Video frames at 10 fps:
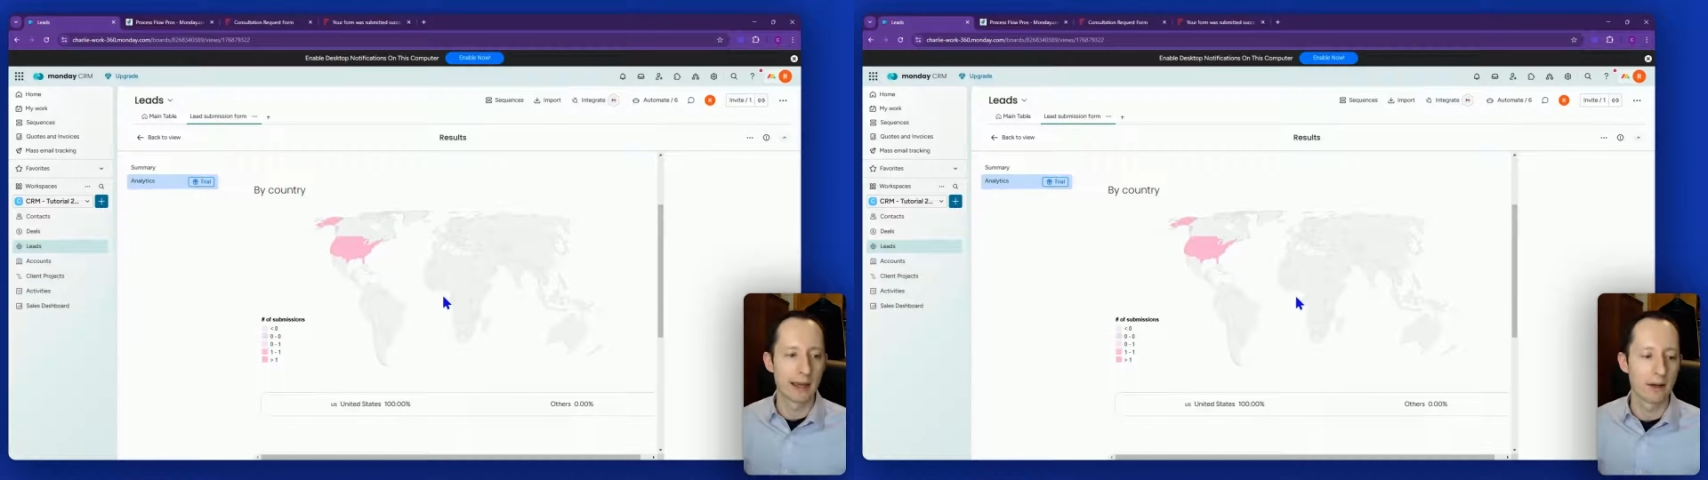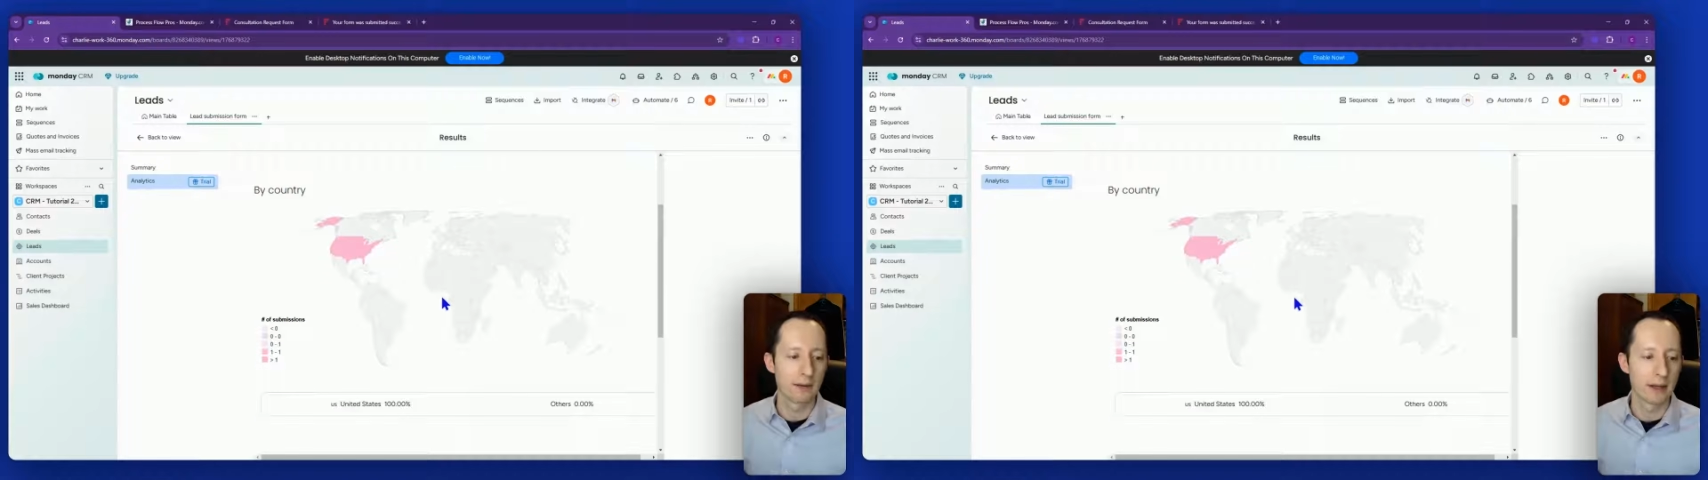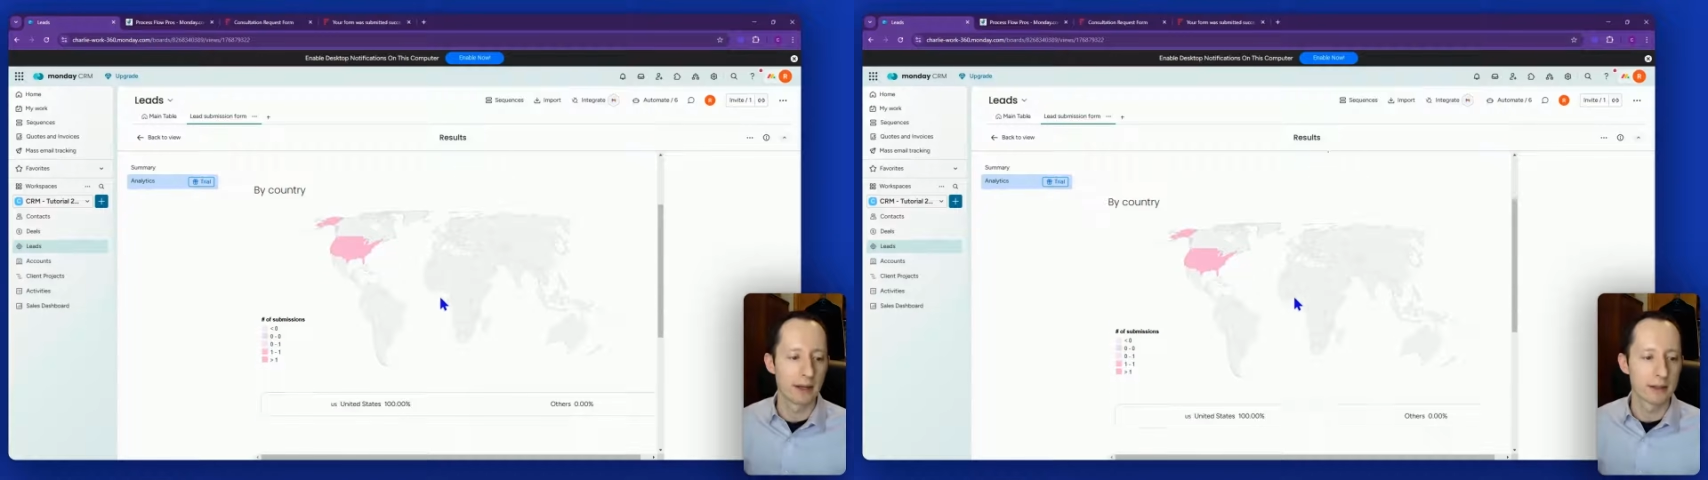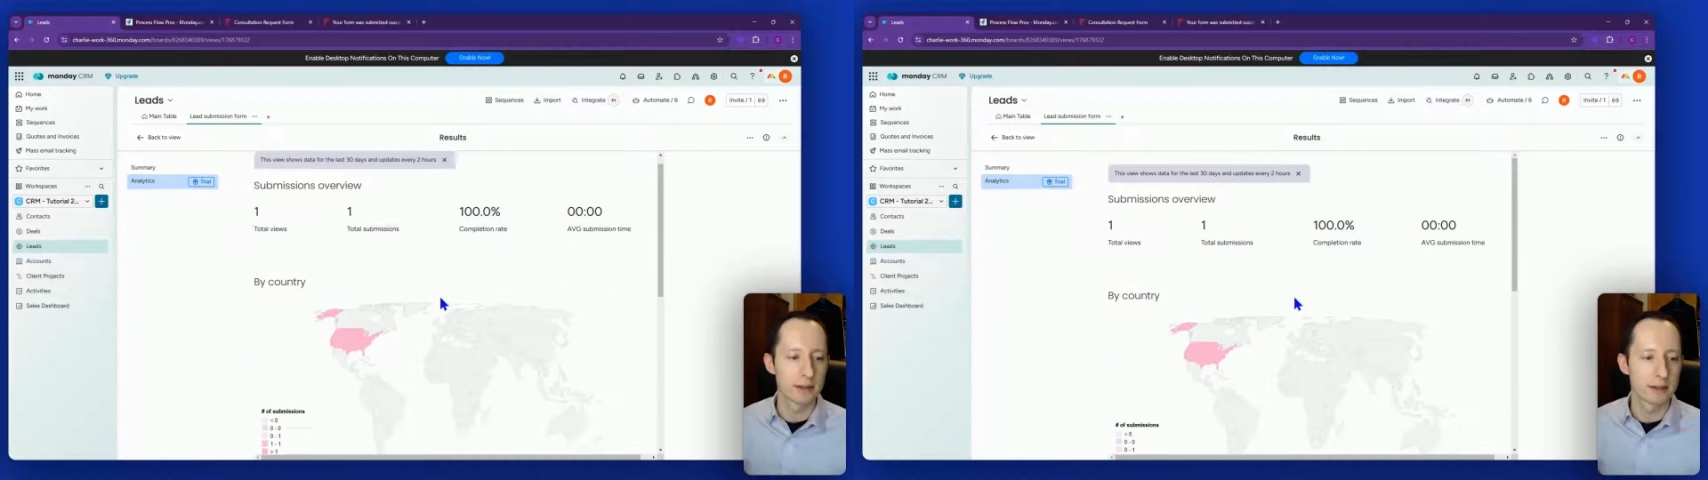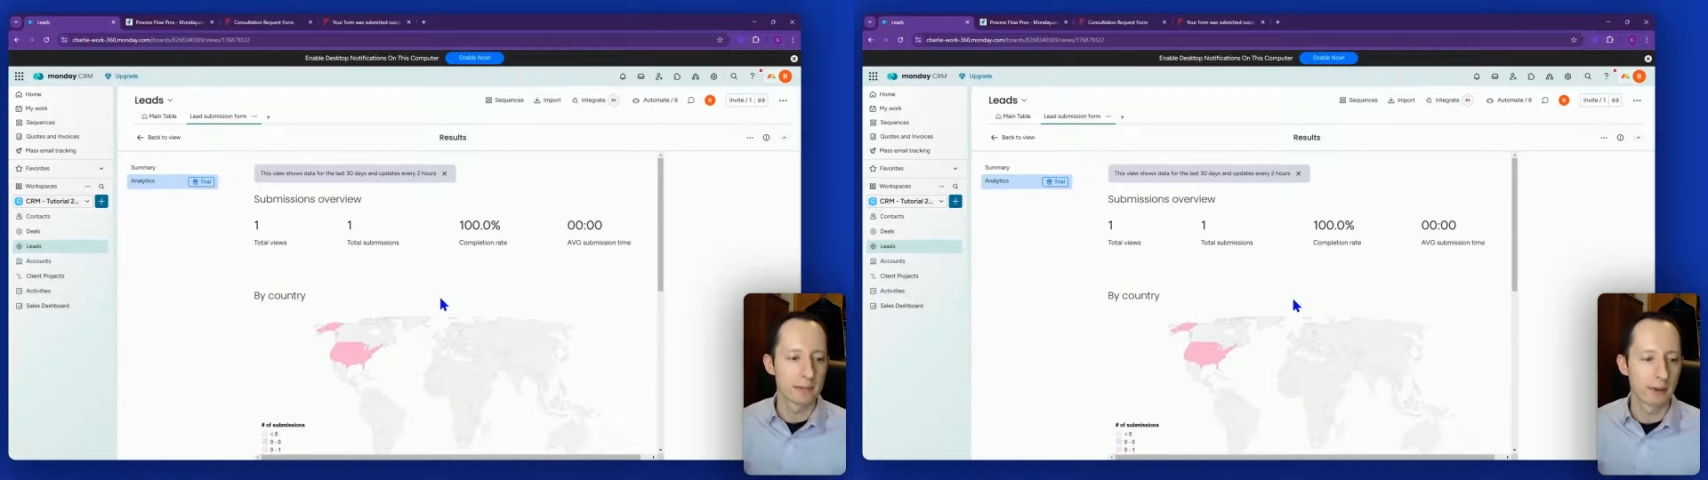
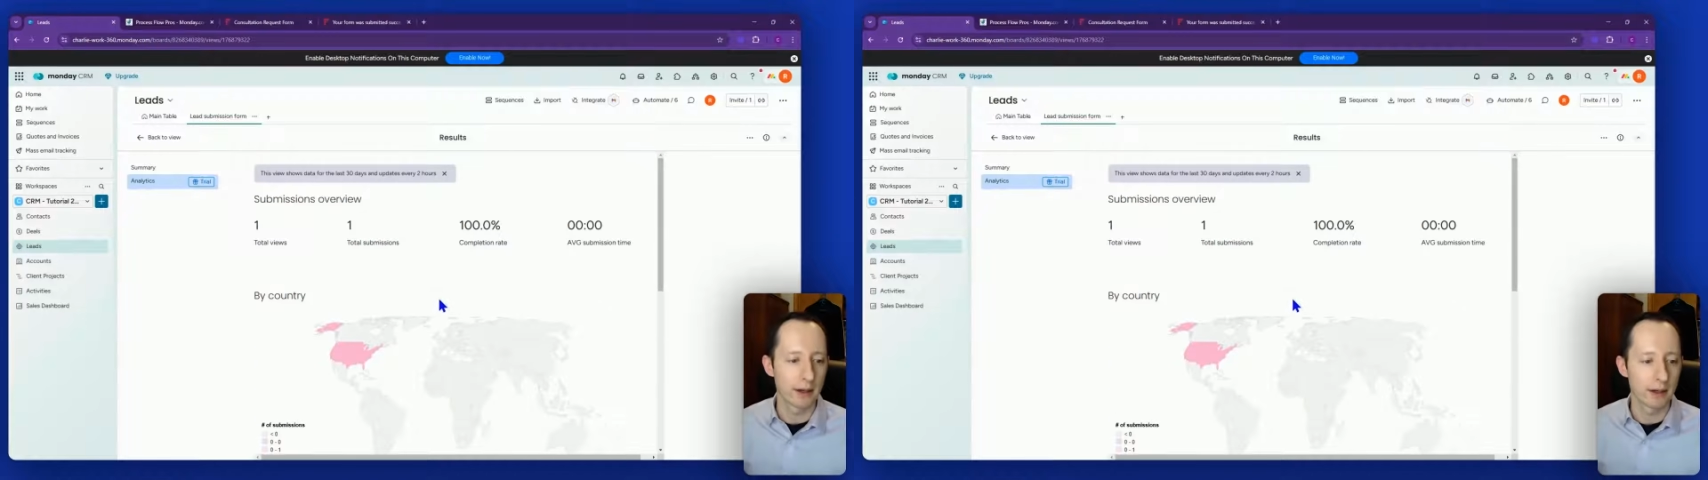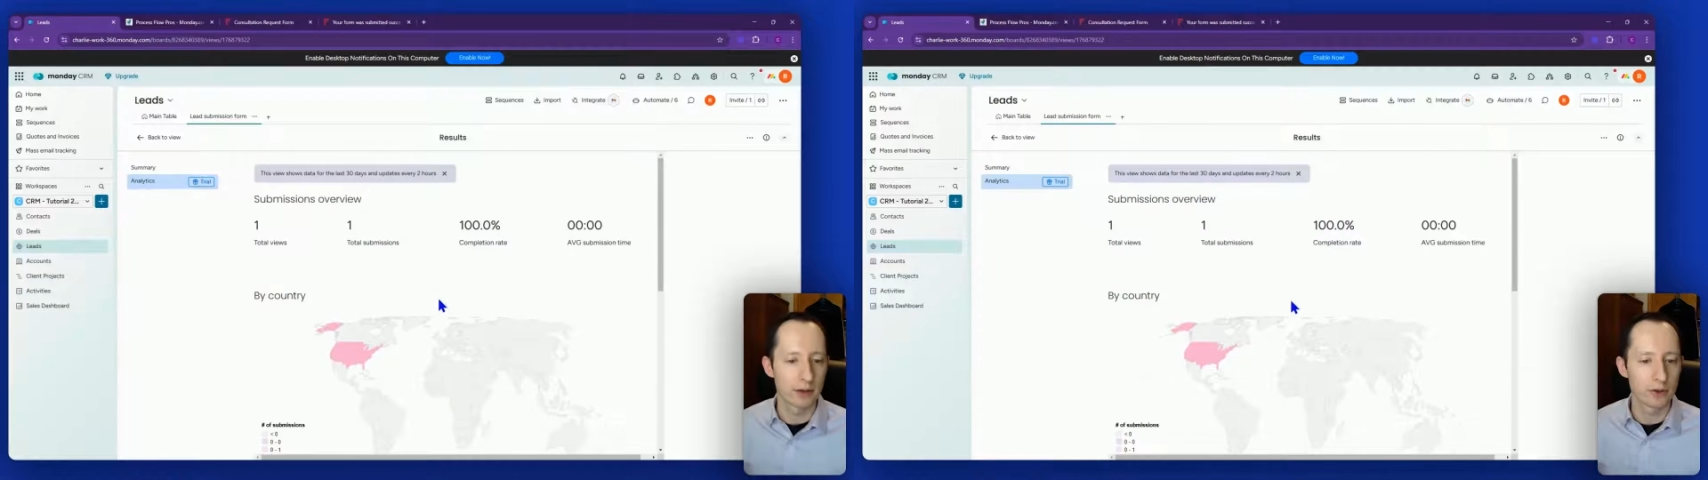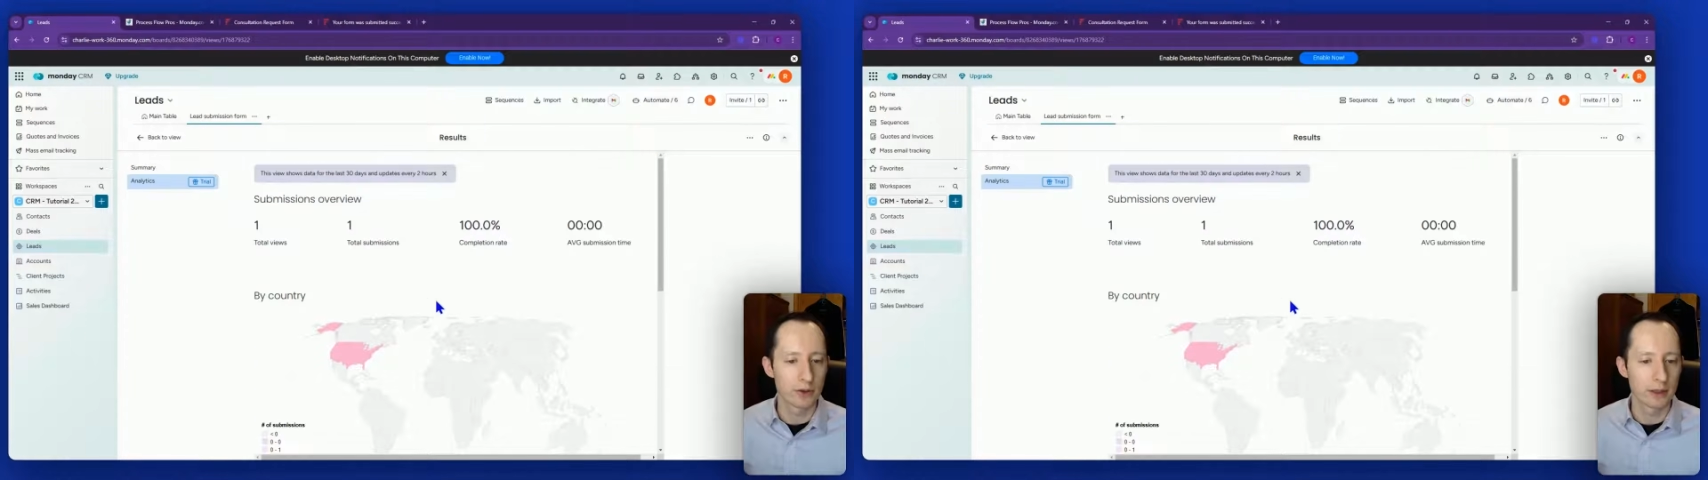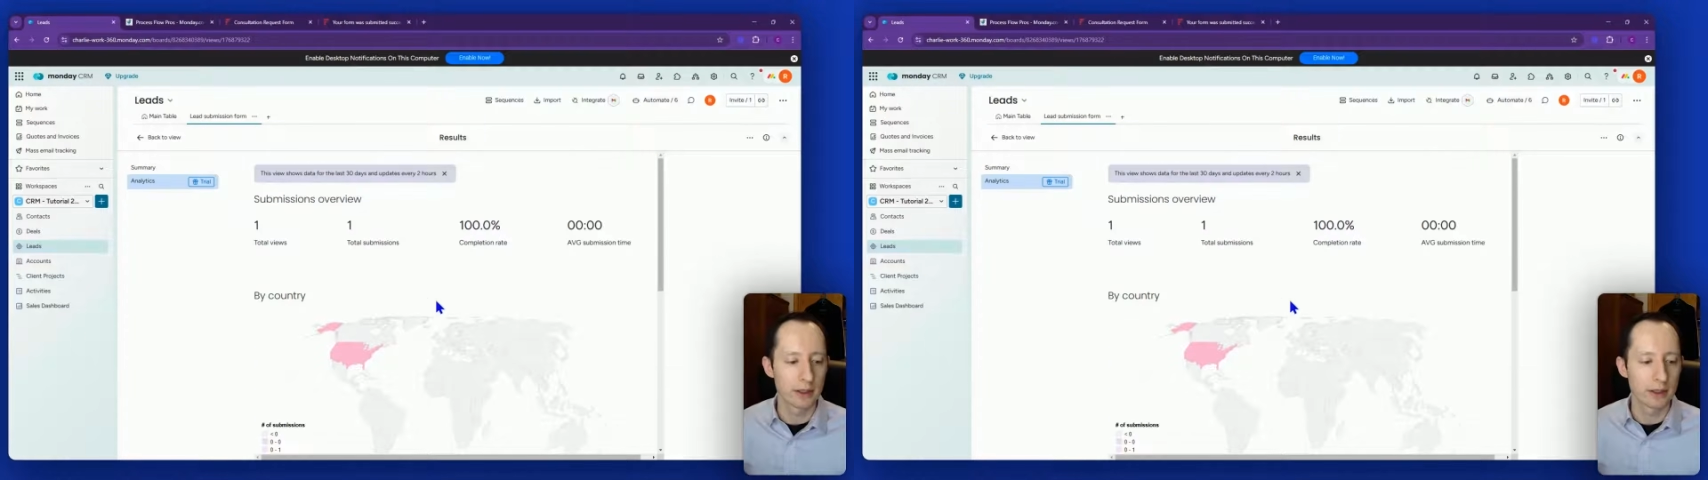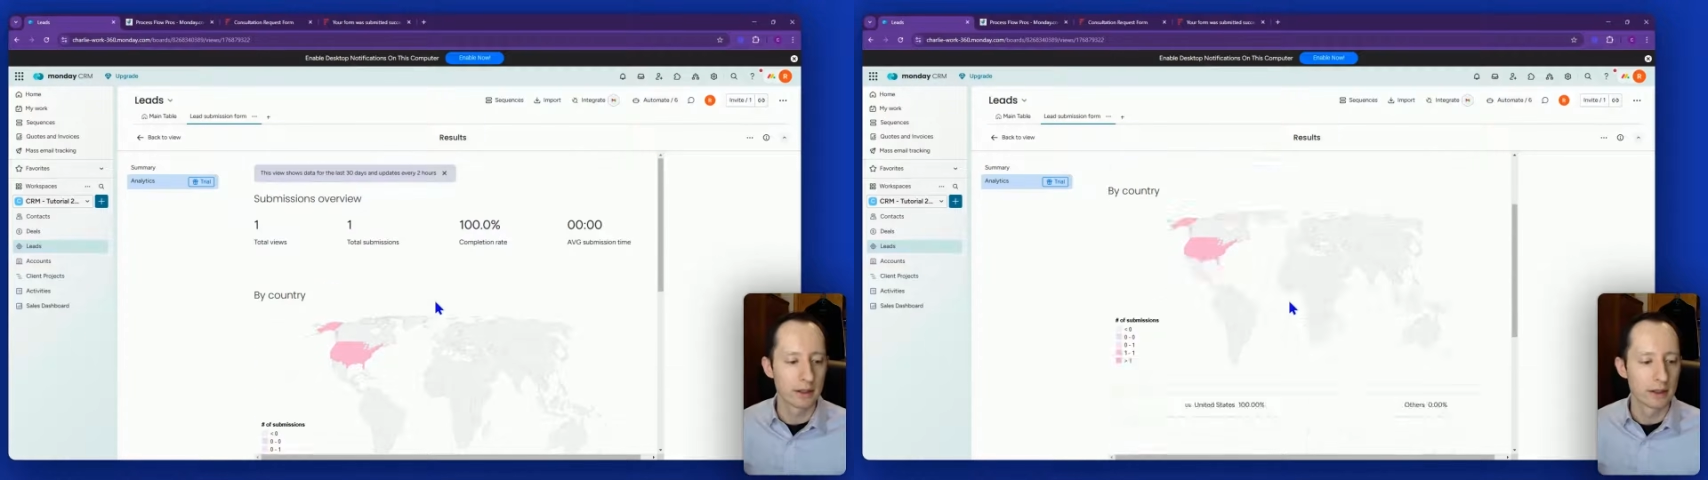analytics by
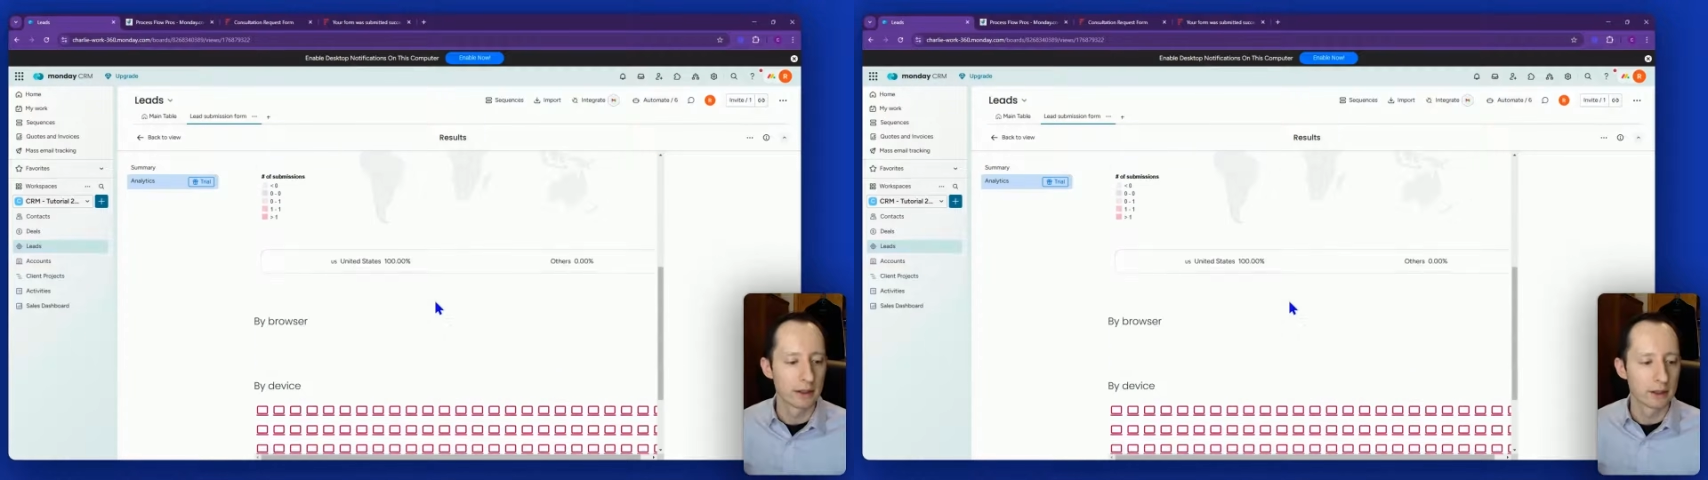country,